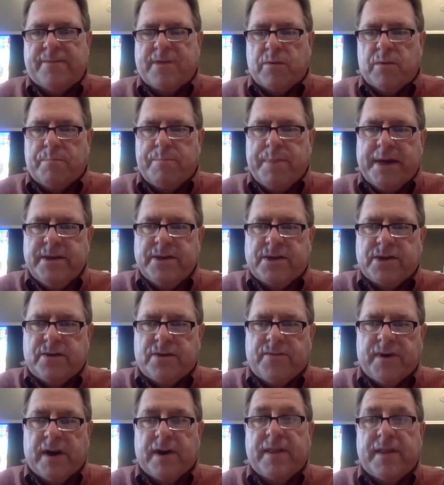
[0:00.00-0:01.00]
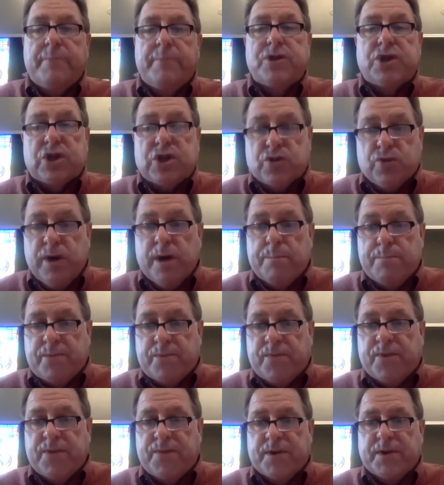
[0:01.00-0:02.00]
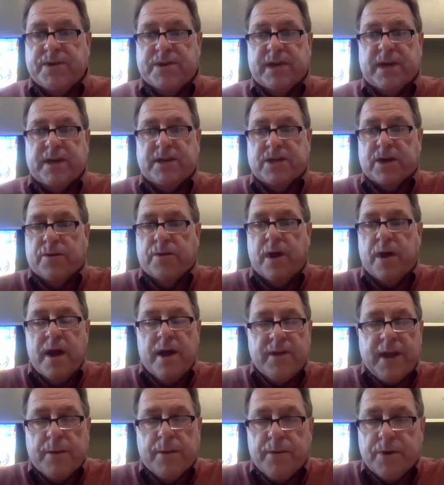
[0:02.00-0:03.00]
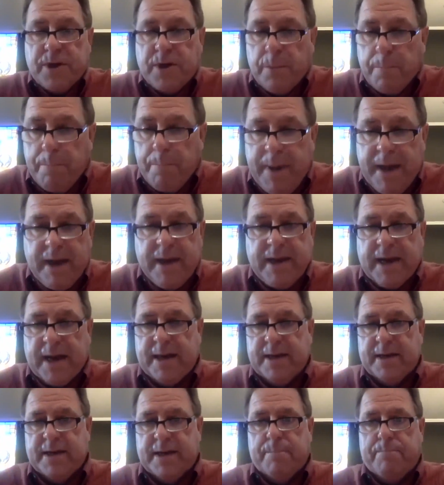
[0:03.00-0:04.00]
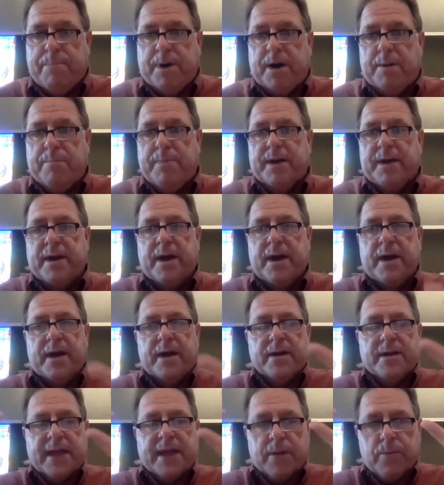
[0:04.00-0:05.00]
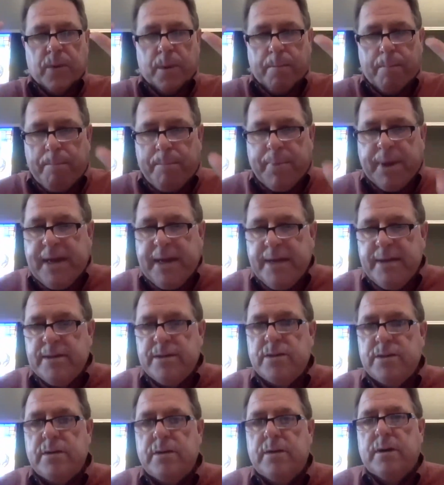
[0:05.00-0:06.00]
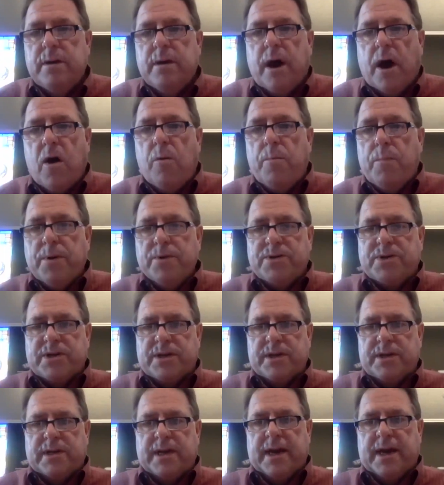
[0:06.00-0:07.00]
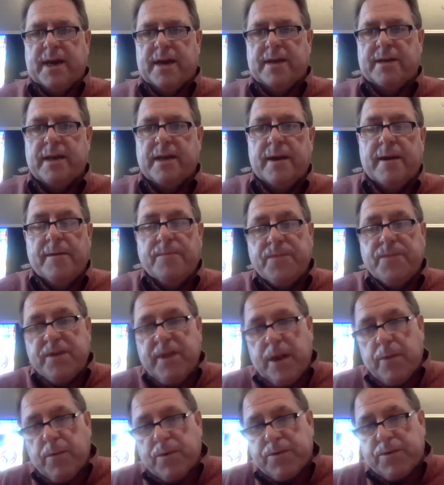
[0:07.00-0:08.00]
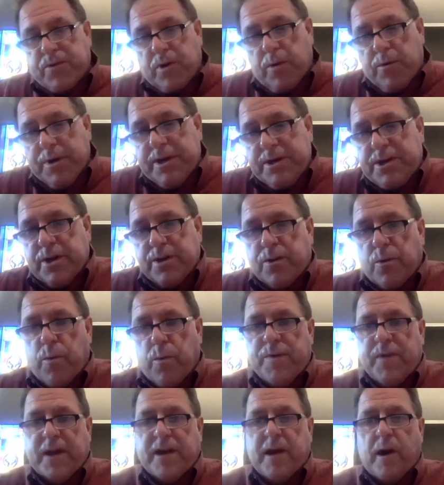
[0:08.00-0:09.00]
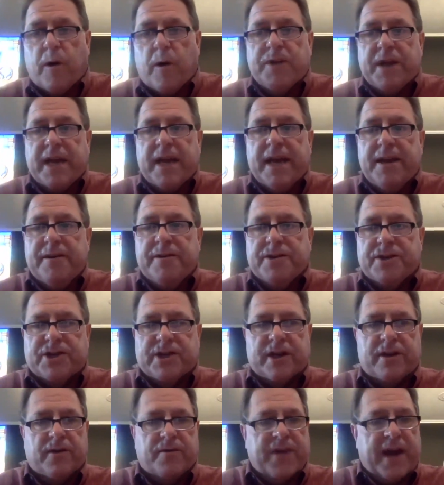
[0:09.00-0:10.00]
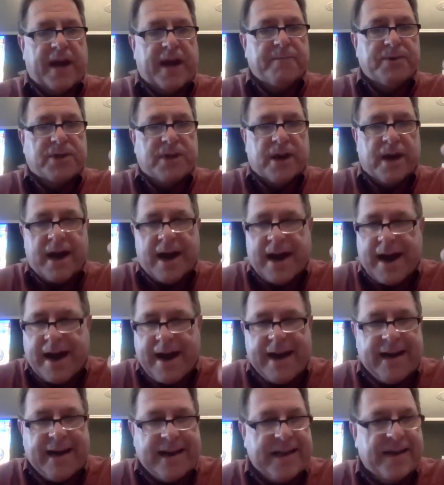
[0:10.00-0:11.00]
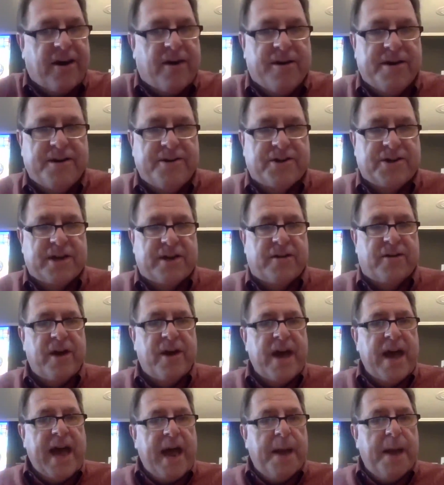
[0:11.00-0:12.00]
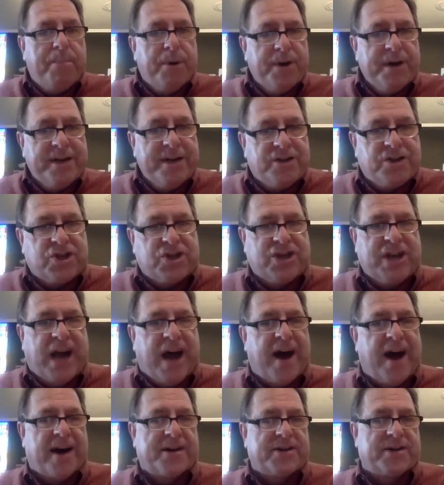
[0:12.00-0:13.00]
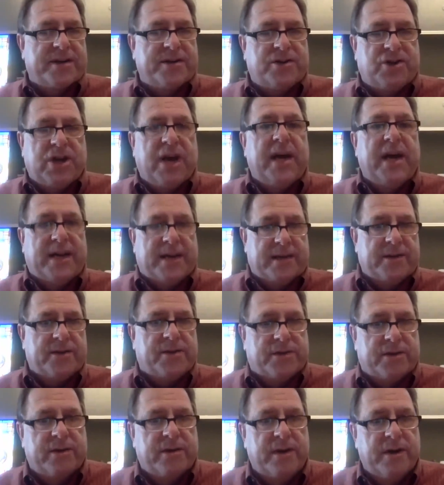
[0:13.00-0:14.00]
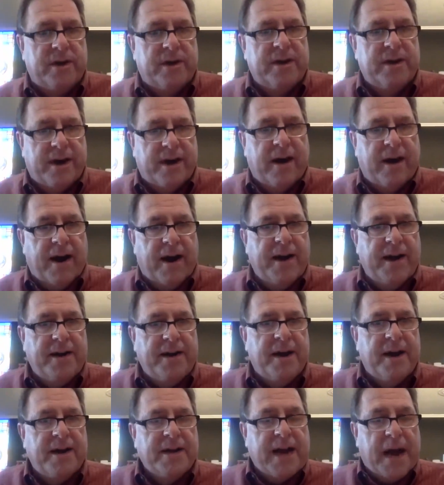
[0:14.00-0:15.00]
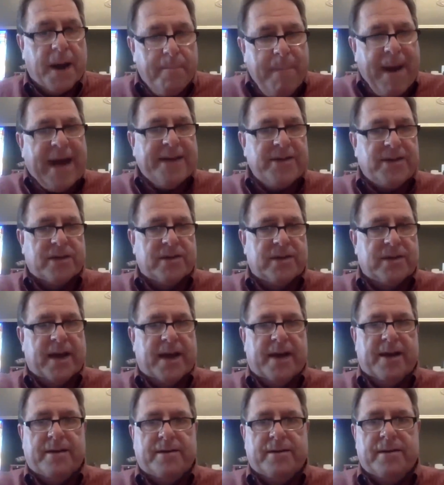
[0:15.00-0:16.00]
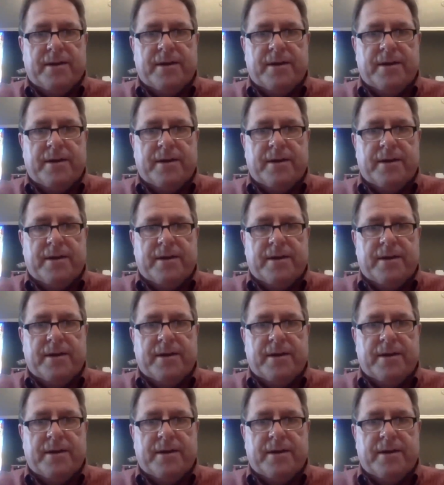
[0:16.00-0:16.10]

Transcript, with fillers: They were beaten severely. They were stripped for the first thing. So they were humiliated in public. They were beaten almost to death. Then they were thrown into the what they called the inner cell. That was the highly guarded cell, and put in stocks and chains. All right. Now imagine that.